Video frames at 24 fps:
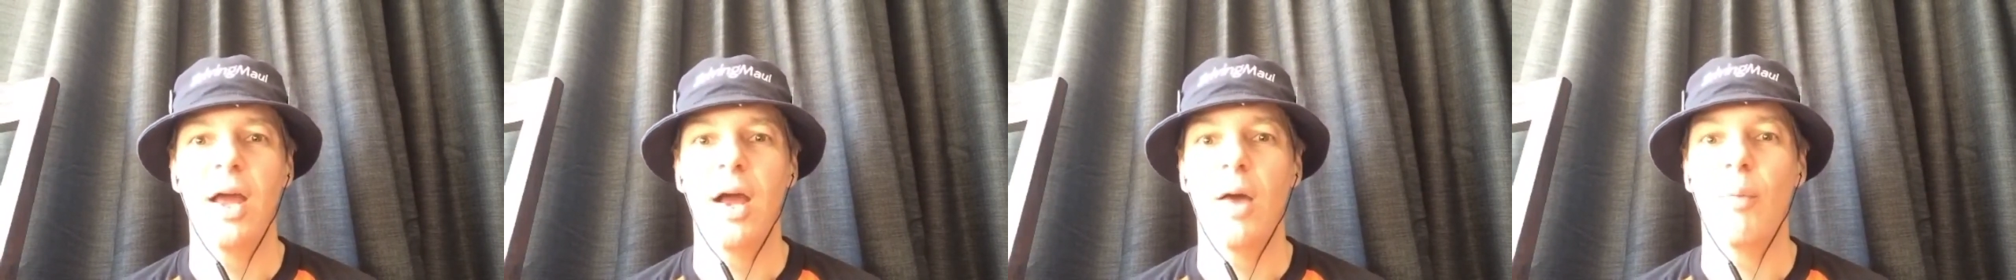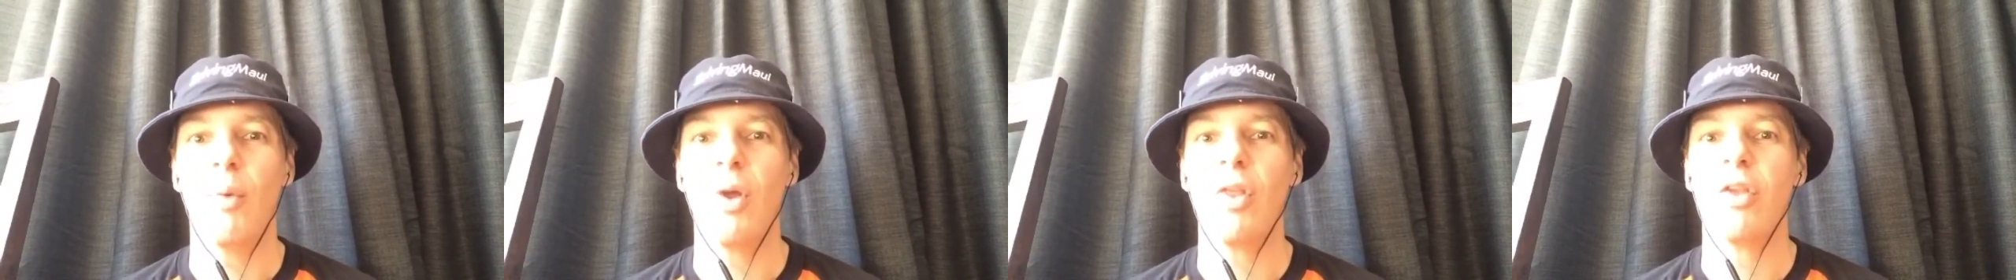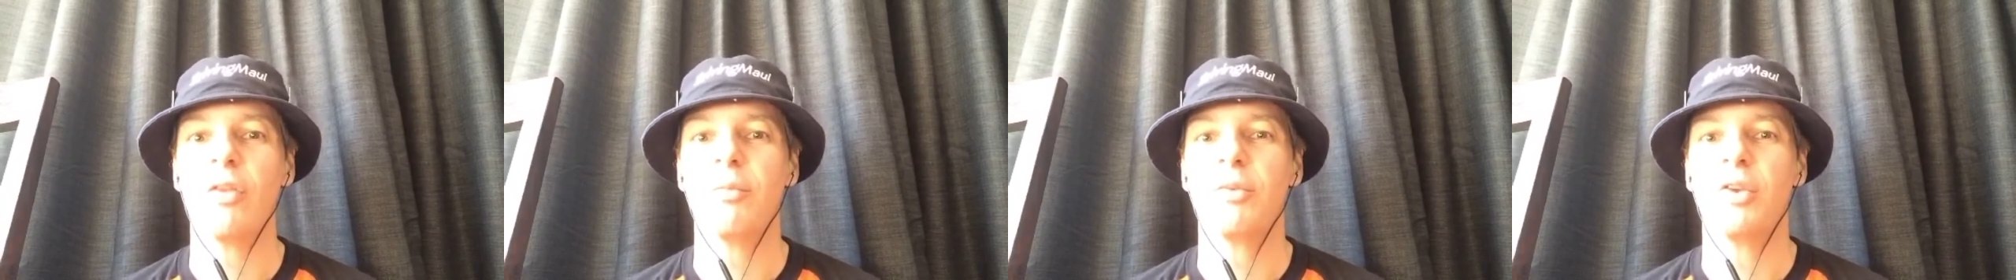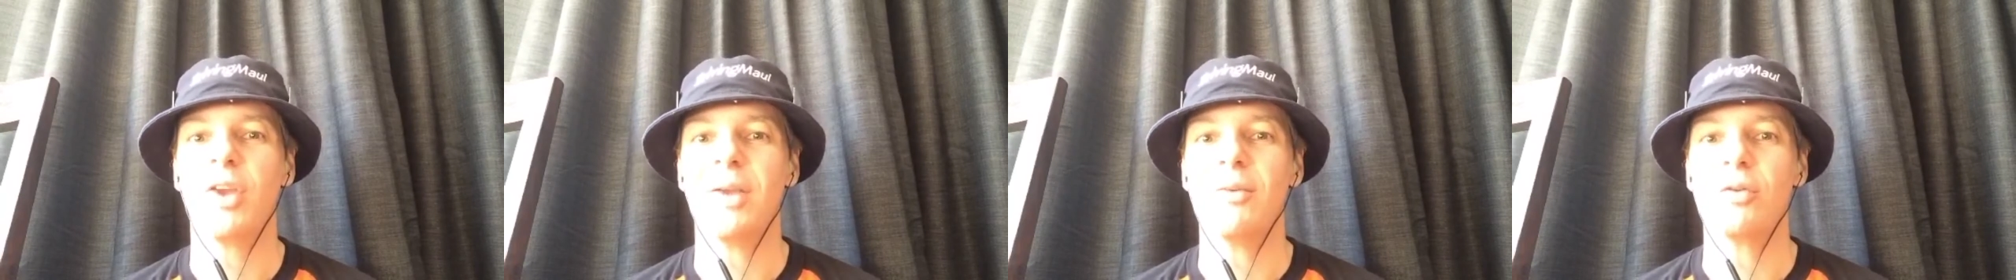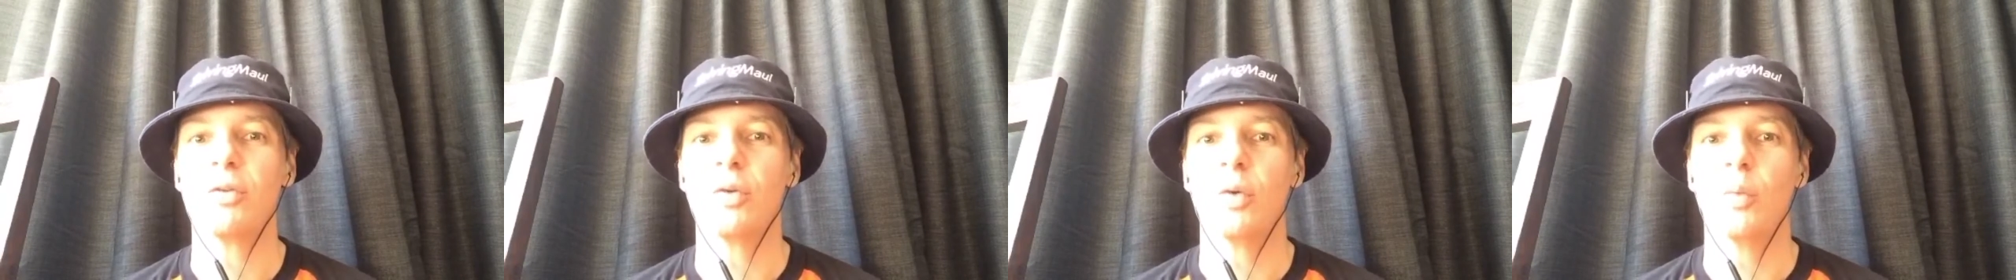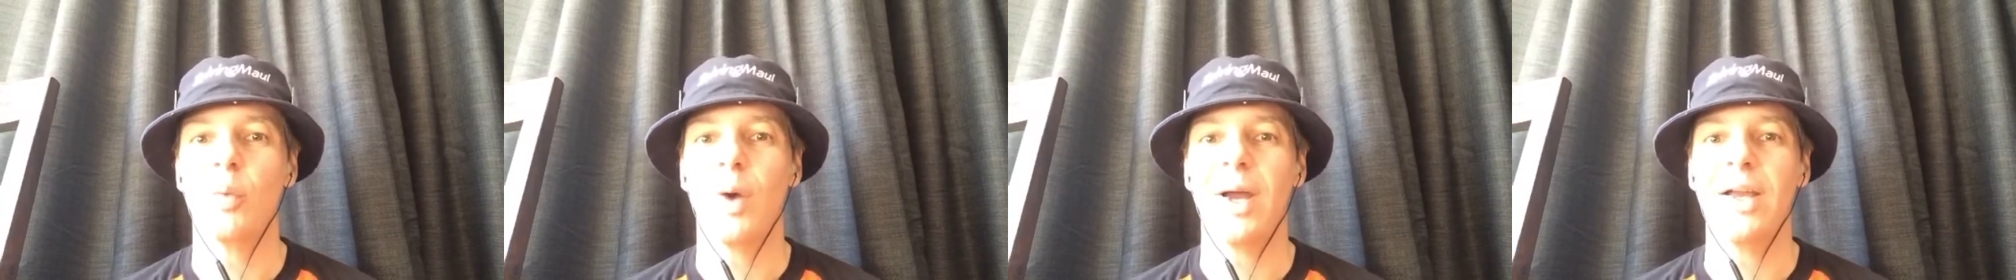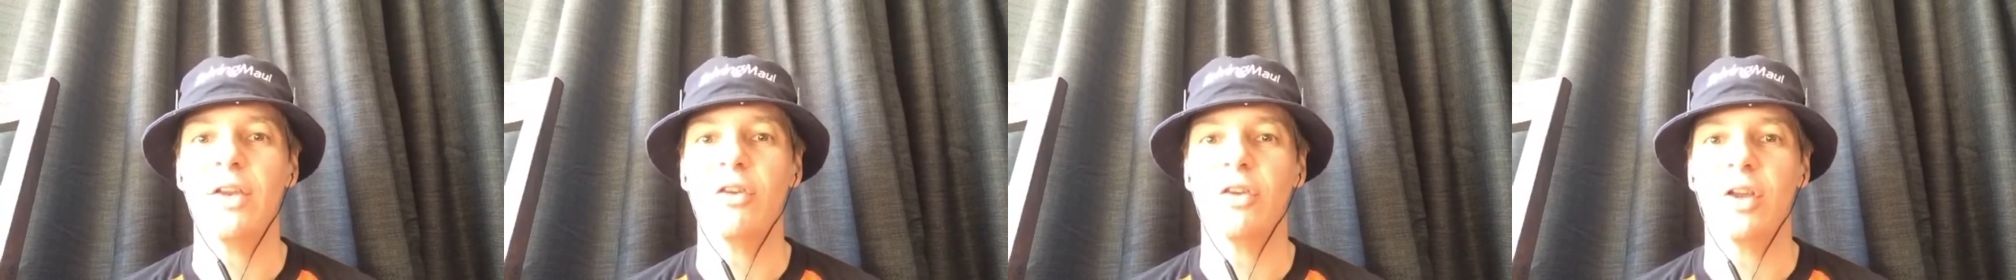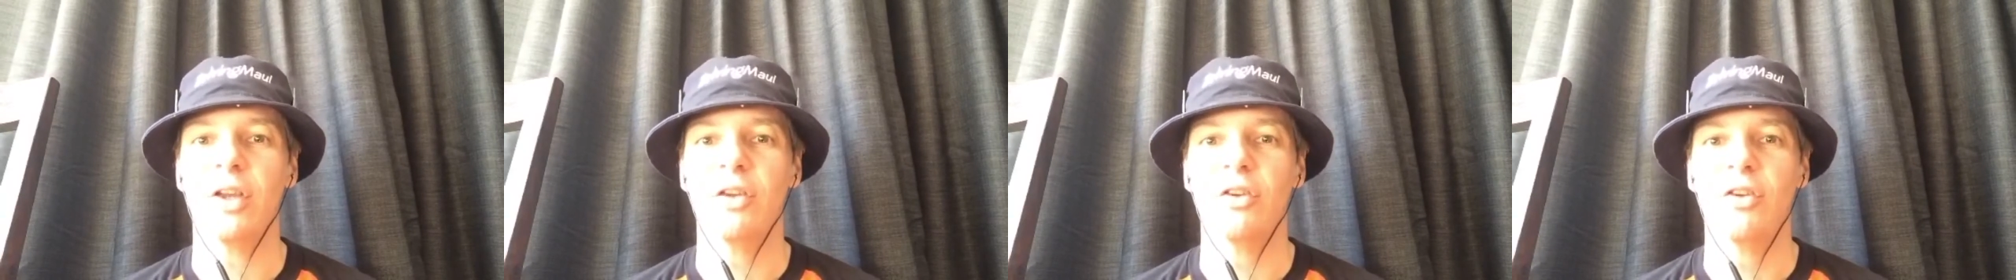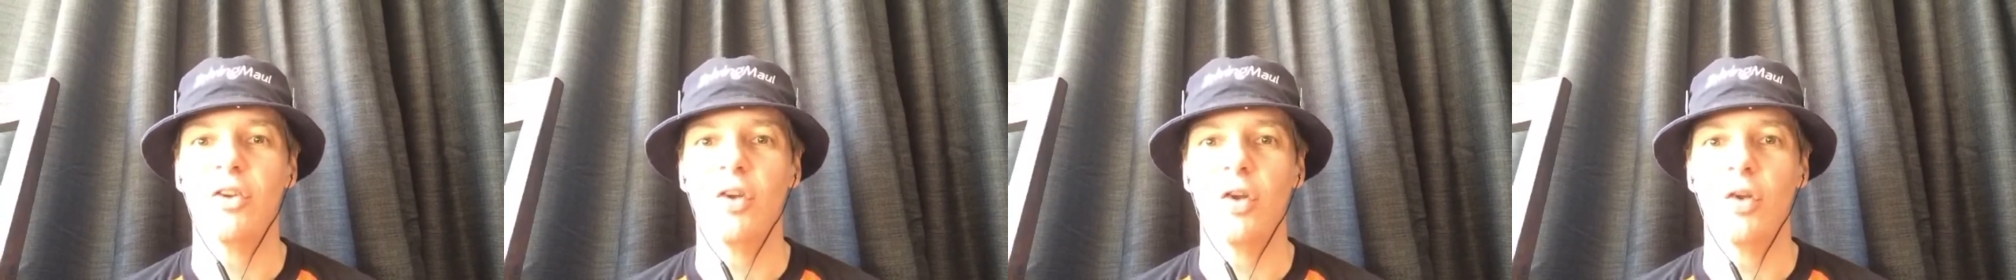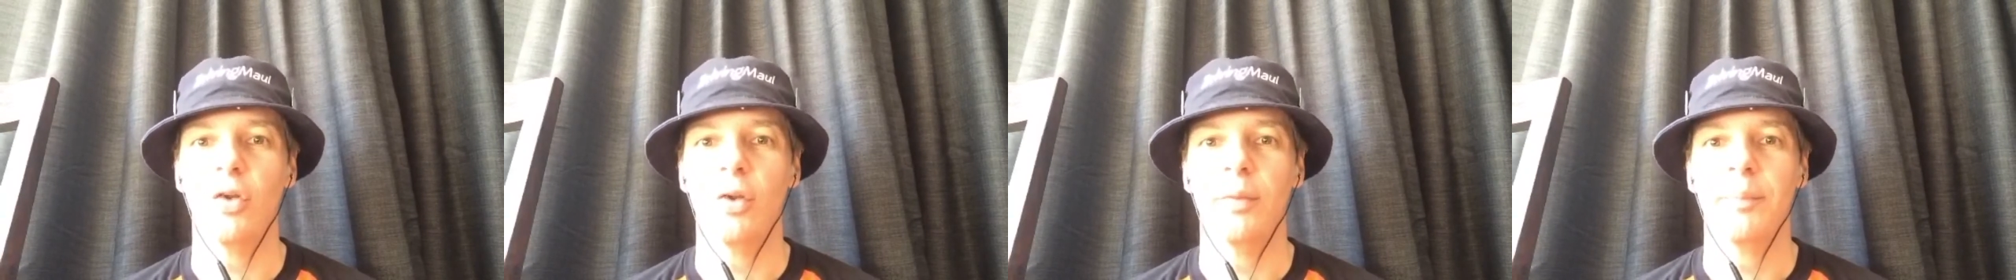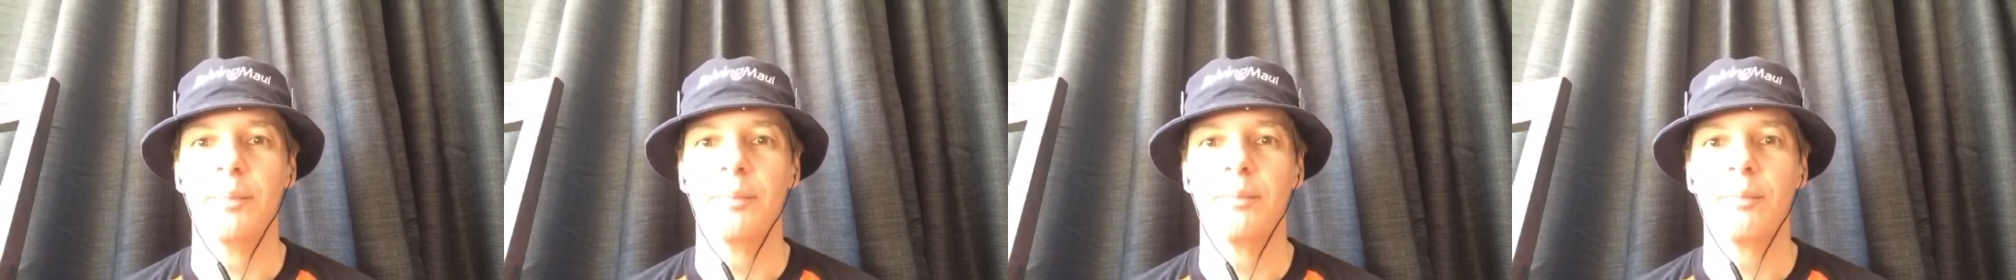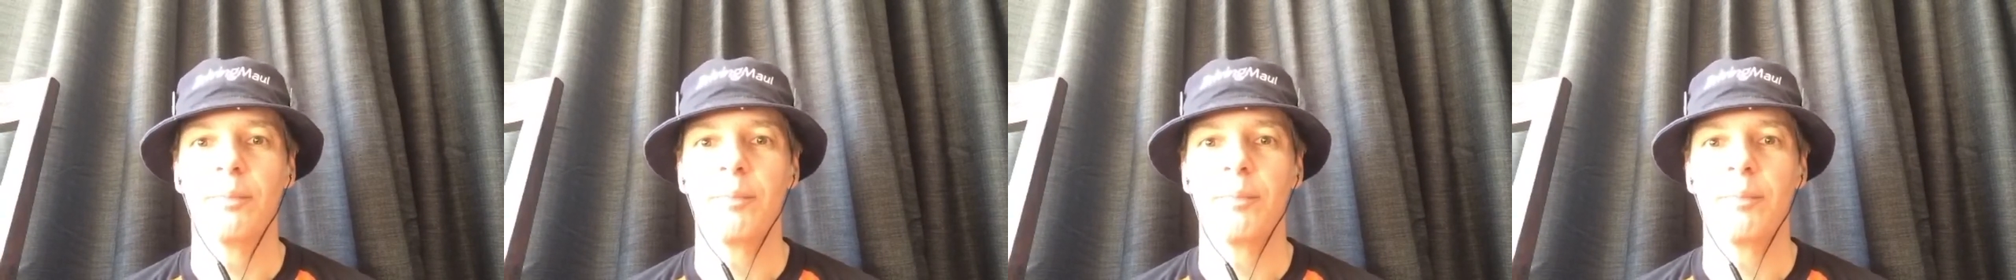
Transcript: And whether the teams will wait until